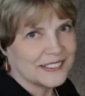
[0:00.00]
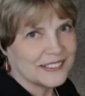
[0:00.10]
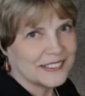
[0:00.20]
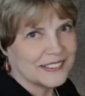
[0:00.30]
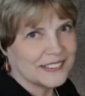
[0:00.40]

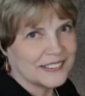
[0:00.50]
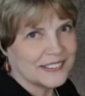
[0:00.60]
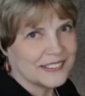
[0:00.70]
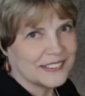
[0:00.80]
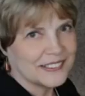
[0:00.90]

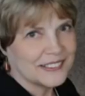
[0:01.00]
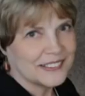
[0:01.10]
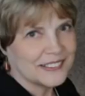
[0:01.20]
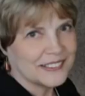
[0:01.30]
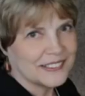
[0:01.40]

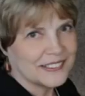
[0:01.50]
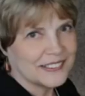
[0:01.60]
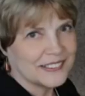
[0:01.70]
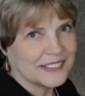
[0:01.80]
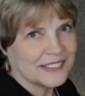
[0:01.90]

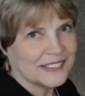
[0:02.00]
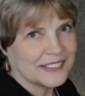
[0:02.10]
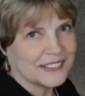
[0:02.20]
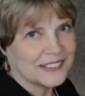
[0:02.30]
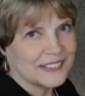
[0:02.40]

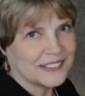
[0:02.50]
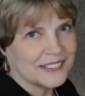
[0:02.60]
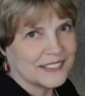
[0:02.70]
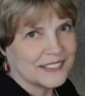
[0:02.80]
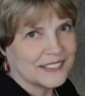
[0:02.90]

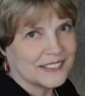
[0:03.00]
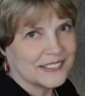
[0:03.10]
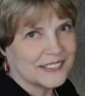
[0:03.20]
This person isn't speaking.